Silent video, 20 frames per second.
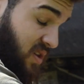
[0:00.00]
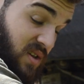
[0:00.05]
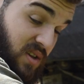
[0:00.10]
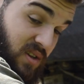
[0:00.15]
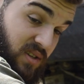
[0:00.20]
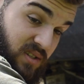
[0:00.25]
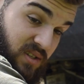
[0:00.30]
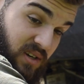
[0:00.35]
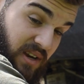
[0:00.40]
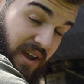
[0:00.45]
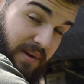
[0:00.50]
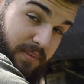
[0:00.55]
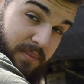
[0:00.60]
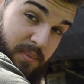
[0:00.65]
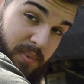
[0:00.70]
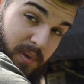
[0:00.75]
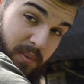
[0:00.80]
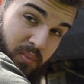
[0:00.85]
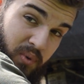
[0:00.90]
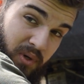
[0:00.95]
it's gonna have to
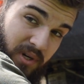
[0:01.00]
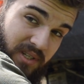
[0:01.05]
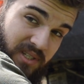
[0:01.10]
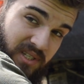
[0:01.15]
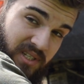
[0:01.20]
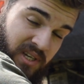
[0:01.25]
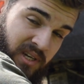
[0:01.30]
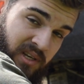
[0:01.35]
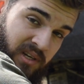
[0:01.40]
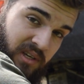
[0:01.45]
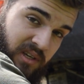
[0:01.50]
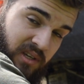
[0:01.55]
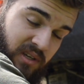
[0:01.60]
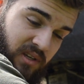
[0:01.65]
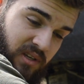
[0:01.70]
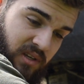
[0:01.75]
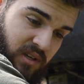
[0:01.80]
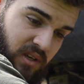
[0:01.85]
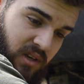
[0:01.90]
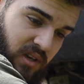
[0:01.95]
be pretty skinny
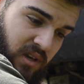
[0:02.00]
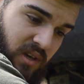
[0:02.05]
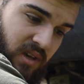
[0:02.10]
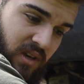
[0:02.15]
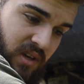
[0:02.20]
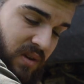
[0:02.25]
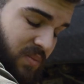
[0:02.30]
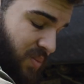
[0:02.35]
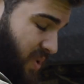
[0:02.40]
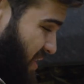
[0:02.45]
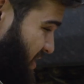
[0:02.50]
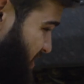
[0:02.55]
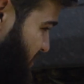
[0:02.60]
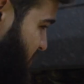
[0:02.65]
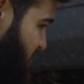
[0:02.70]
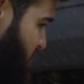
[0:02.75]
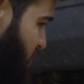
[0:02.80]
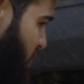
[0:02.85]
because this